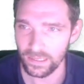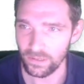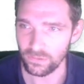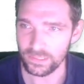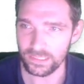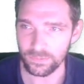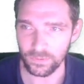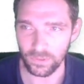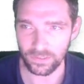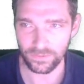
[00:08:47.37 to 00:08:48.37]
It only needs to be
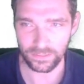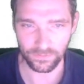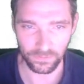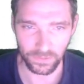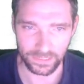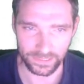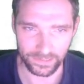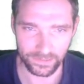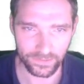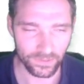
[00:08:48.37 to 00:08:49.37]
qualified for one
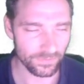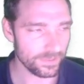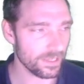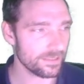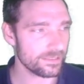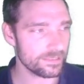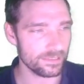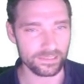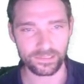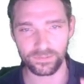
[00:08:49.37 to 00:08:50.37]
year. So if it's on this
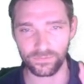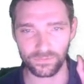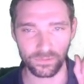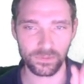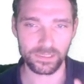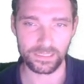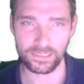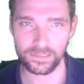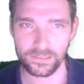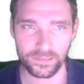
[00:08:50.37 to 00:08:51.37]
list for one
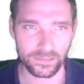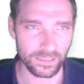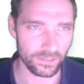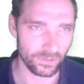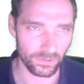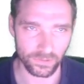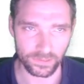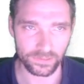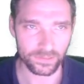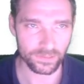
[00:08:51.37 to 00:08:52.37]
year, then you're
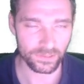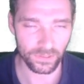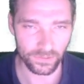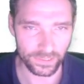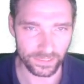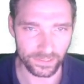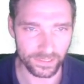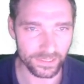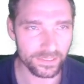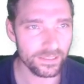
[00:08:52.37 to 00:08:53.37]
golden. You're totally
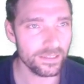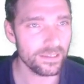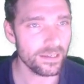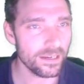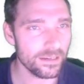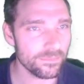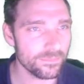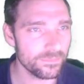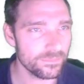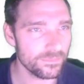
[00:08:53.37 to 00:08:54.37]
good um,
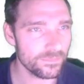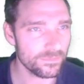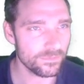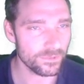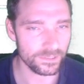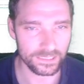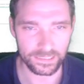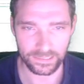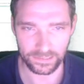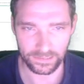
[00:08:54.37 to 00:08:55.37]
for
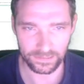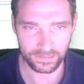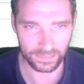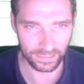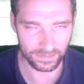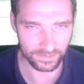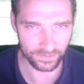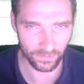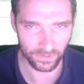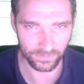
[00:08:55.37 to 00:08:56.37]
teaching there to get this
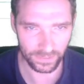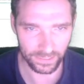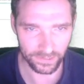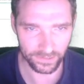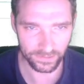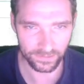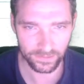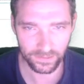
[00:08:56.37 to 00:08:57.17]
qualification.